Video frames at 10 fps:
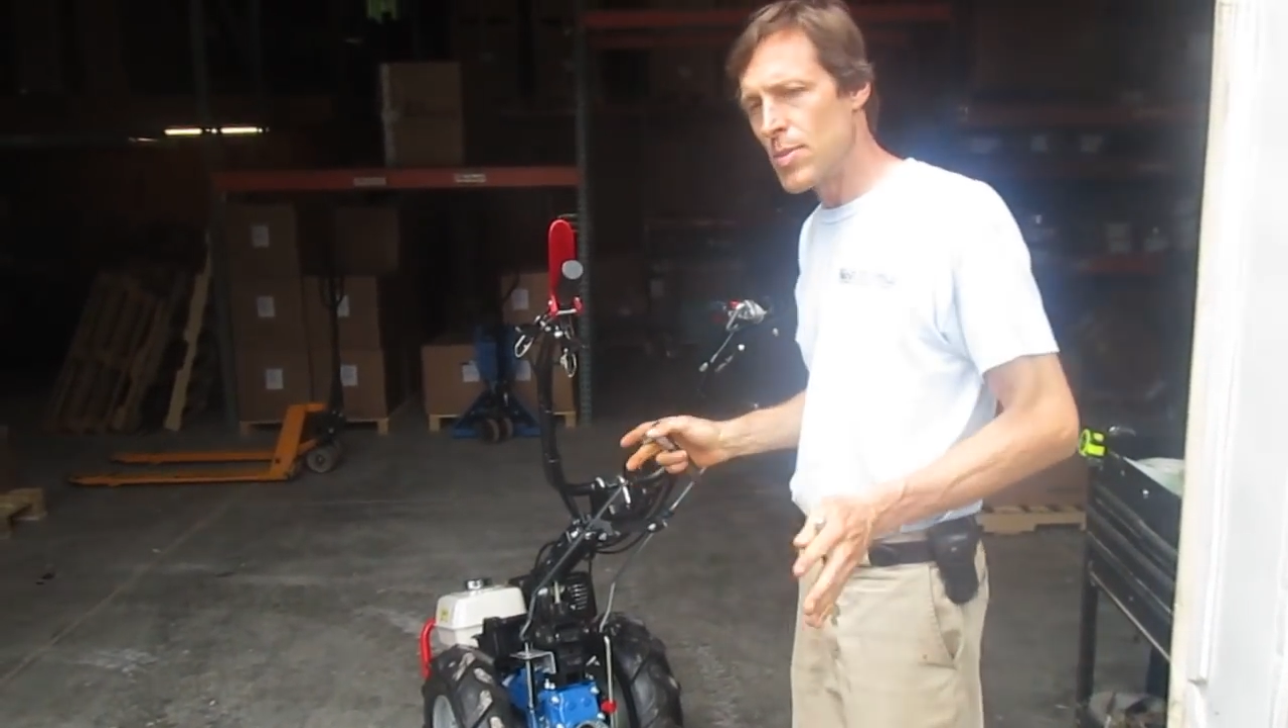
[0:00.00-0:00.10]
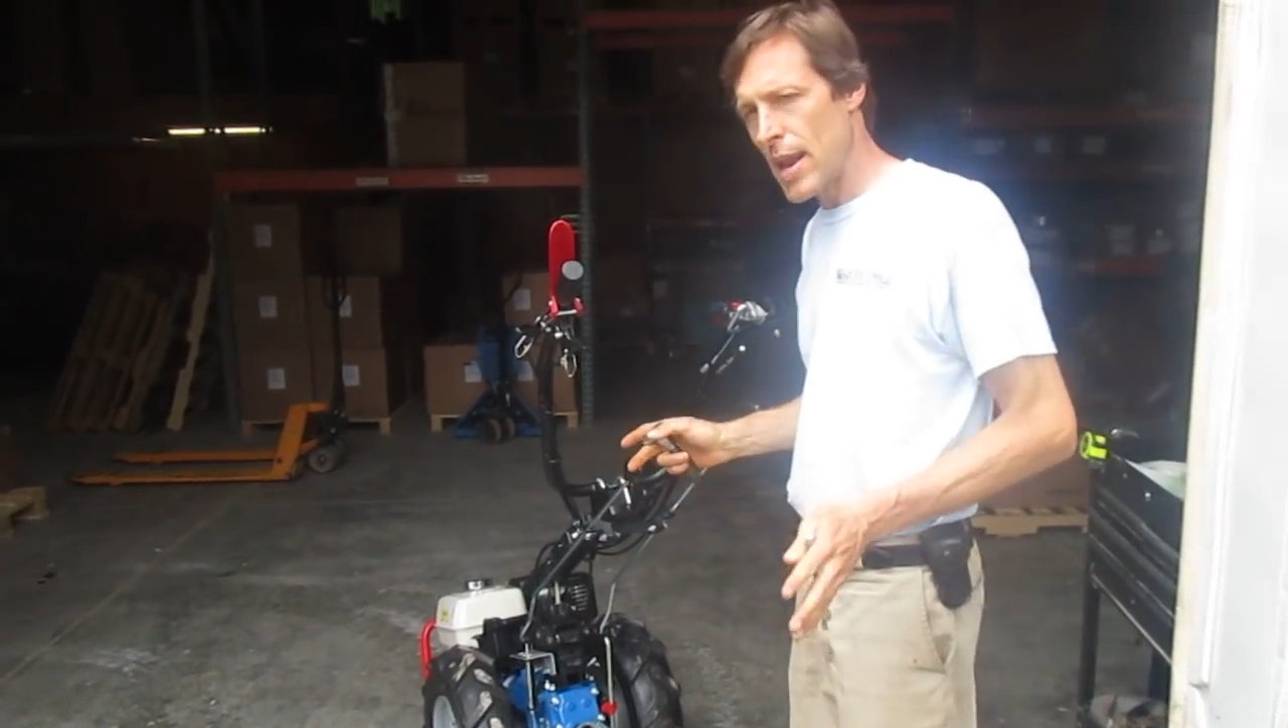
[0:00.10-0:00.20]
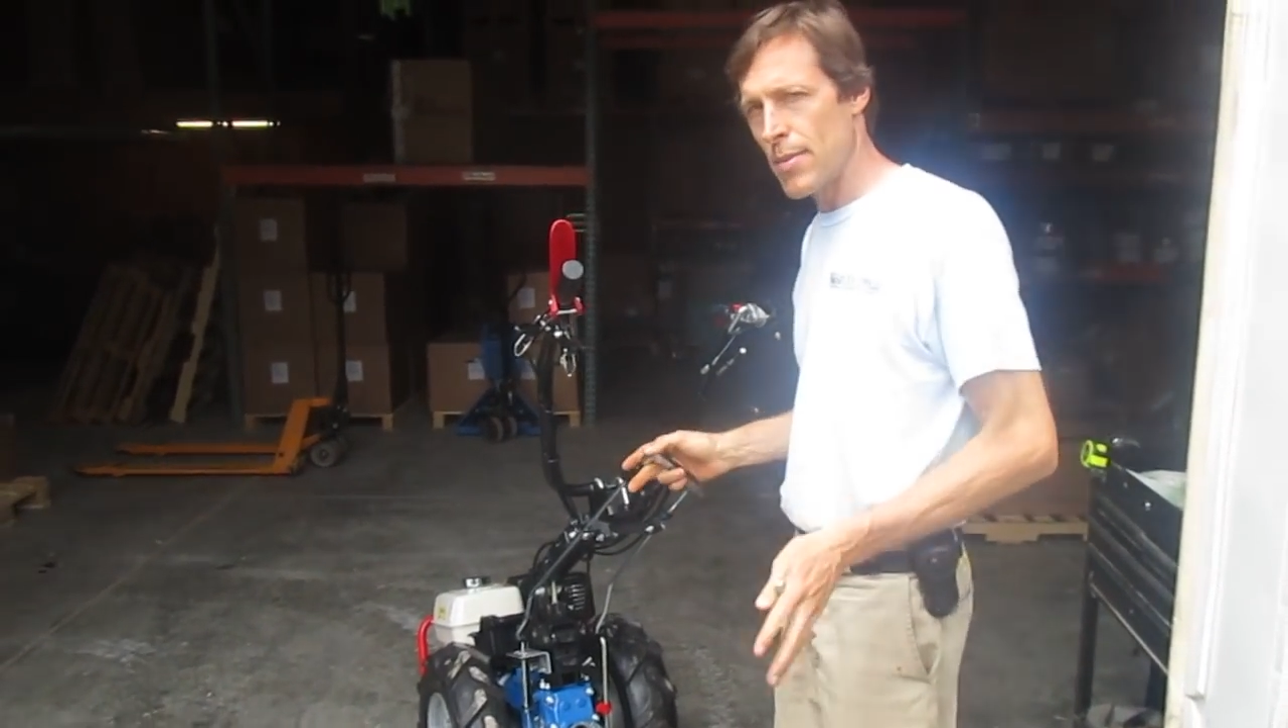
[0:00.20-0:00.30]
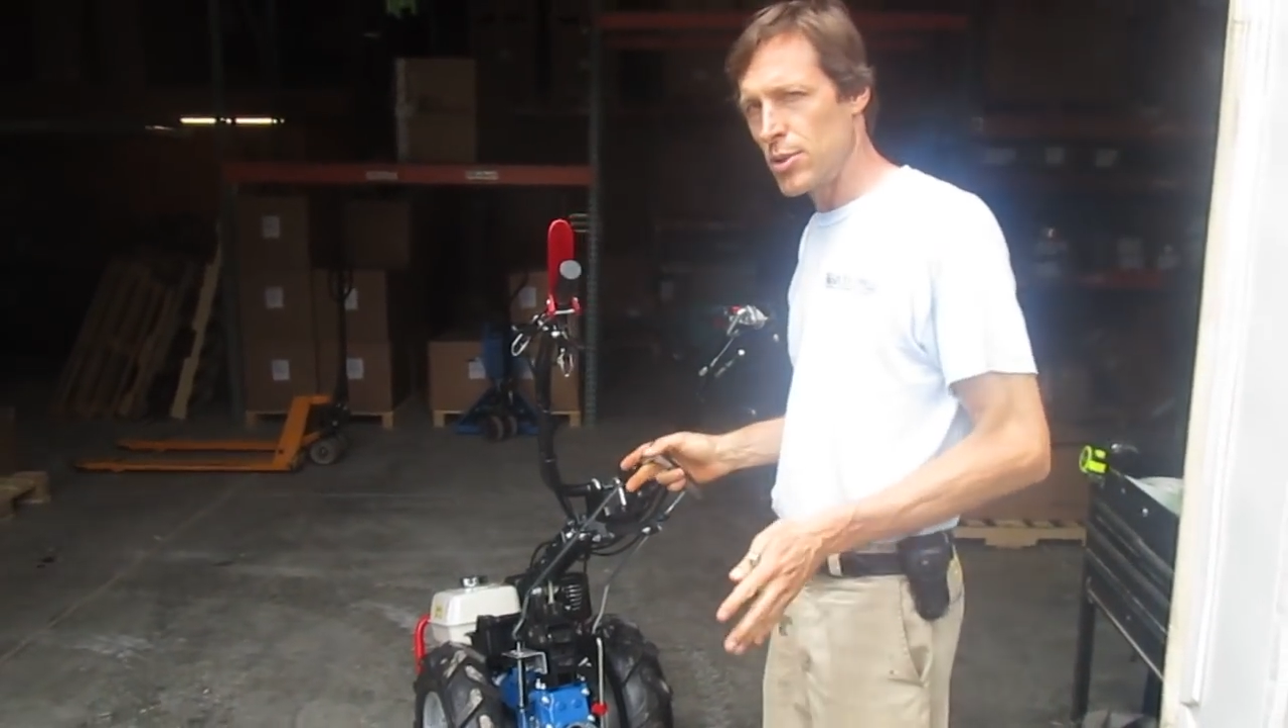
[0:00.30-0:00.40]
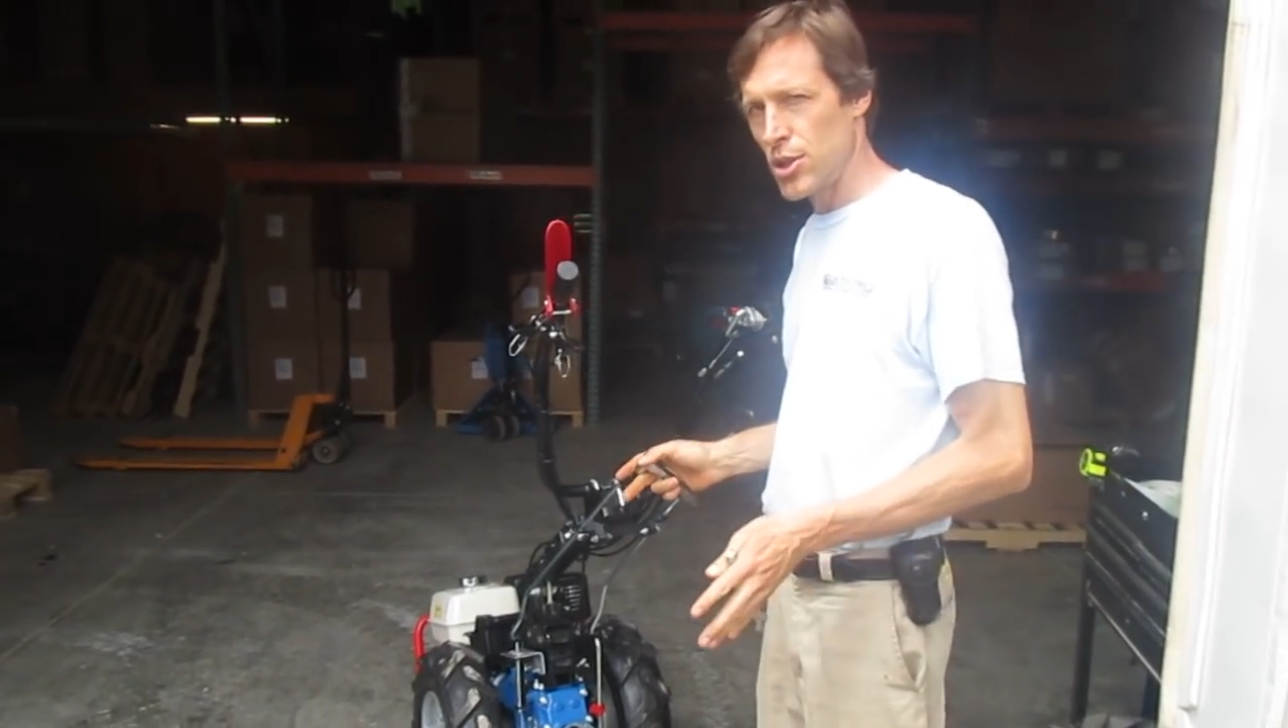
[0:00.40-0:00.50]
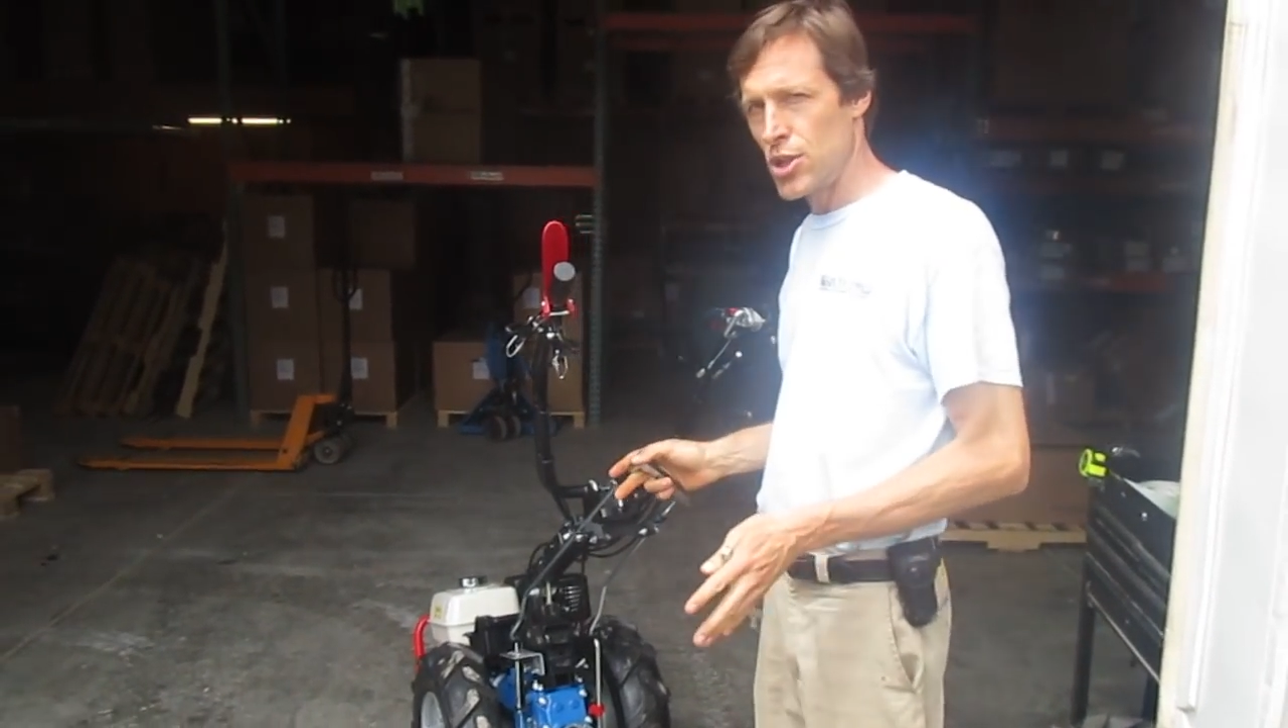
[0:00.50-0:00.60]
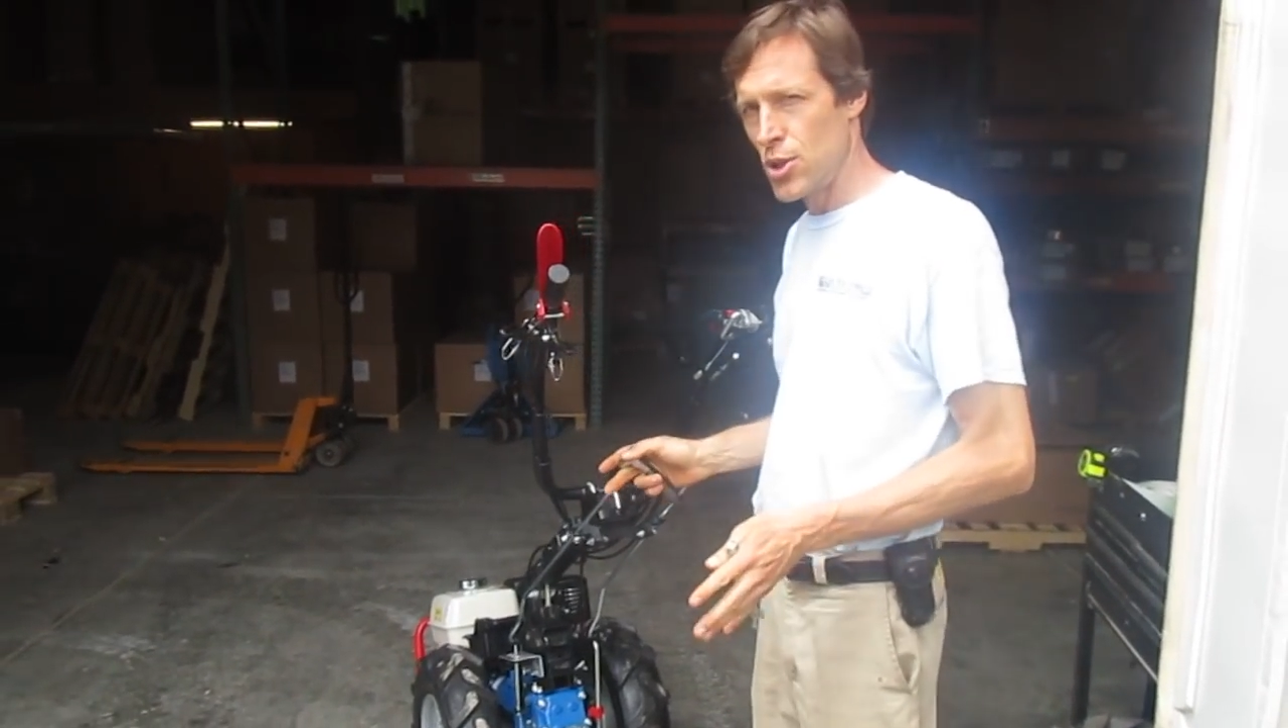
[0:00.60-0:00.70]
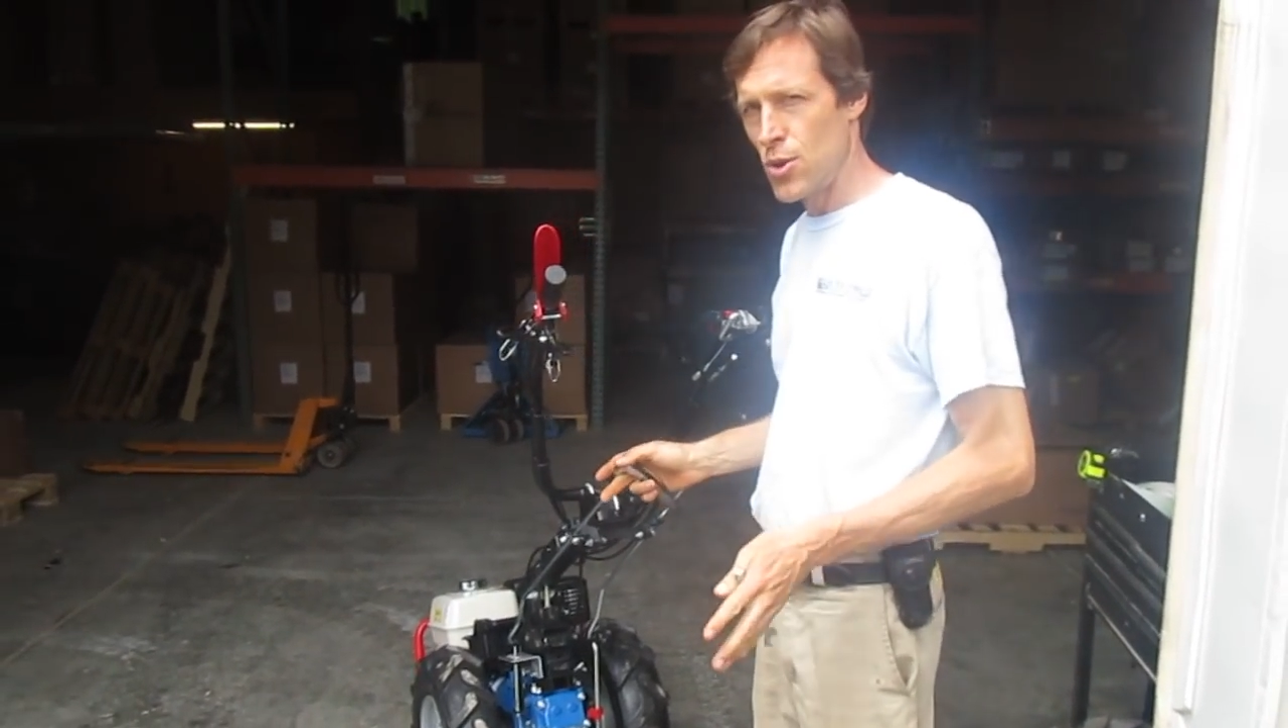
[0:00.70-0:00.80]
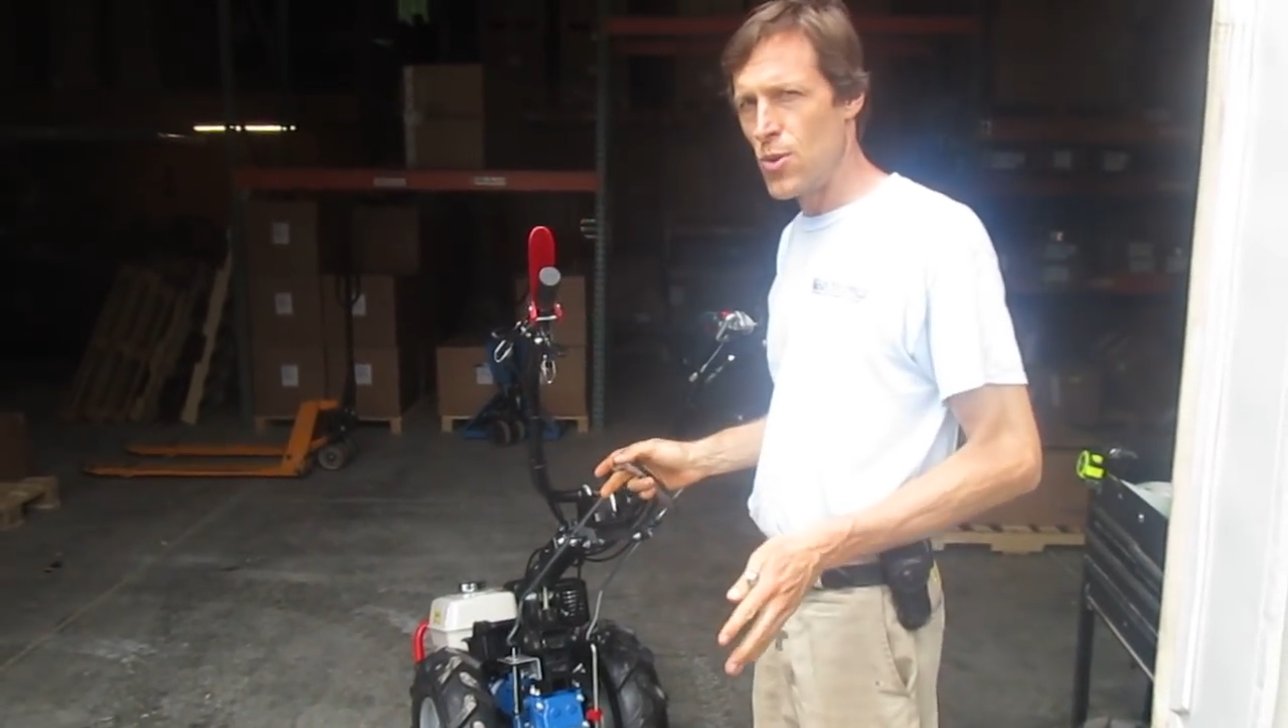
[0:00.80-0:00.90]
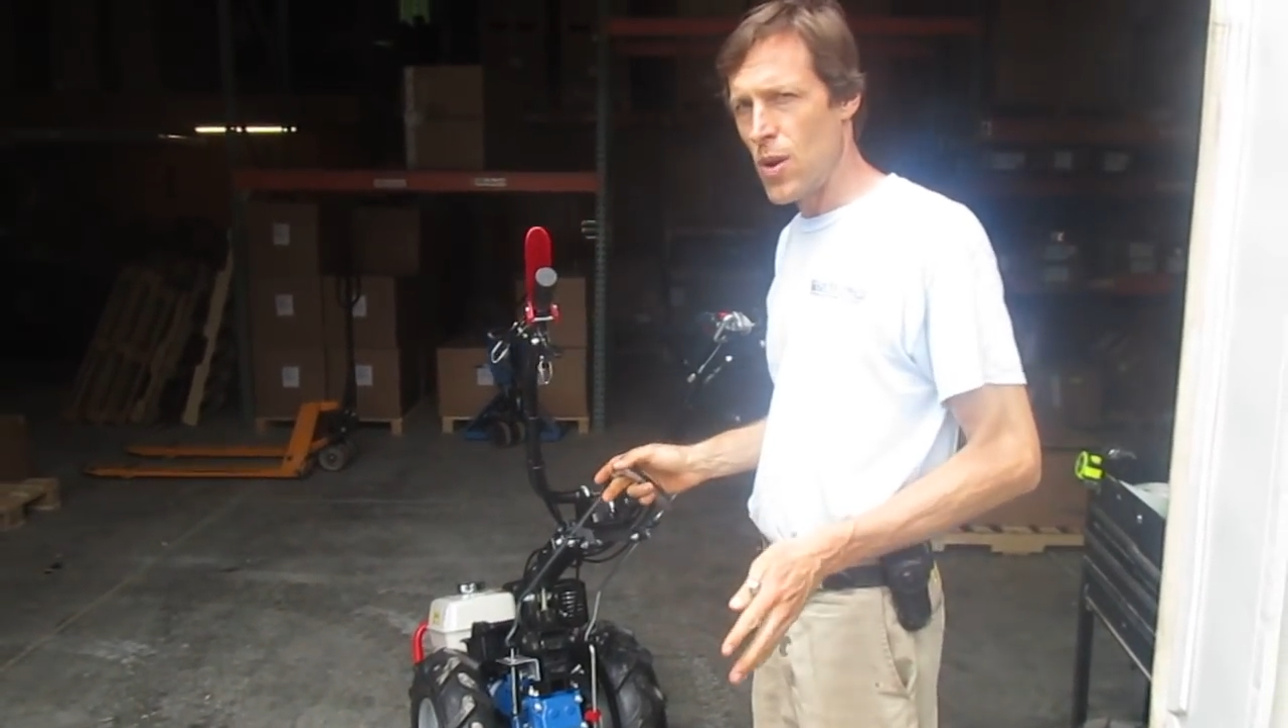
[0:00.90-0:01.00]
been able to
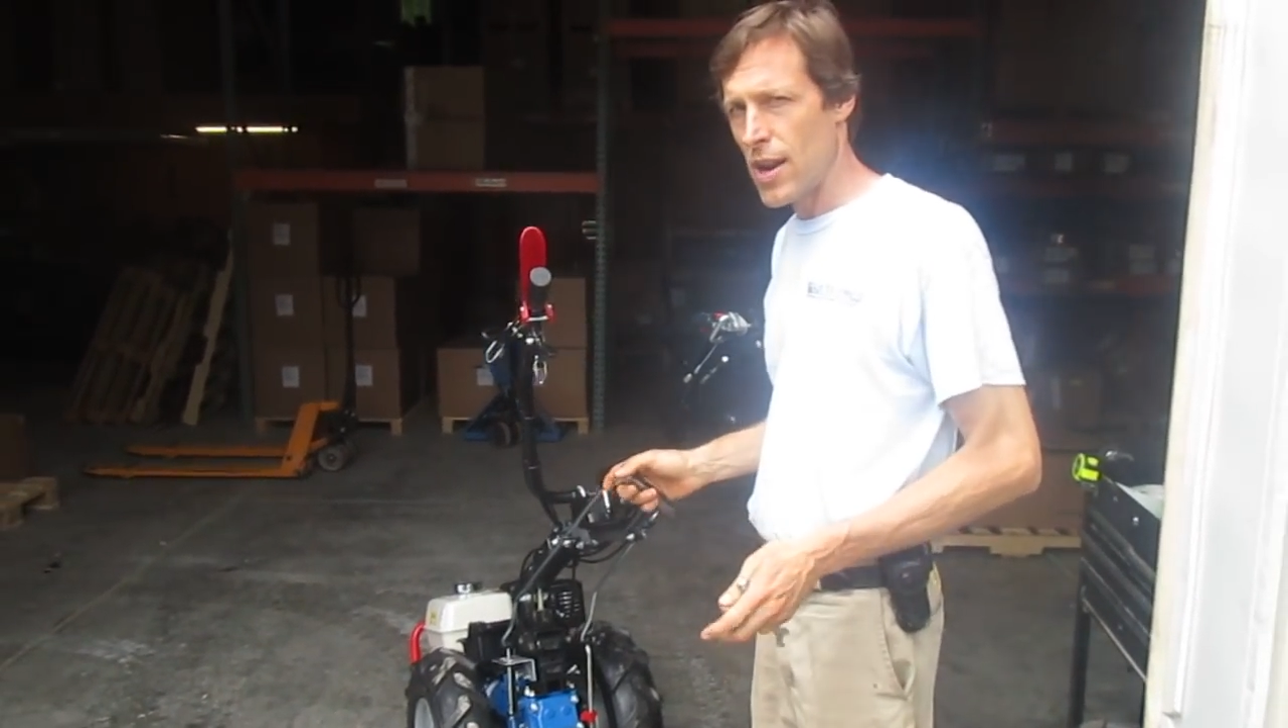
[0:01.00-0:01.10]
do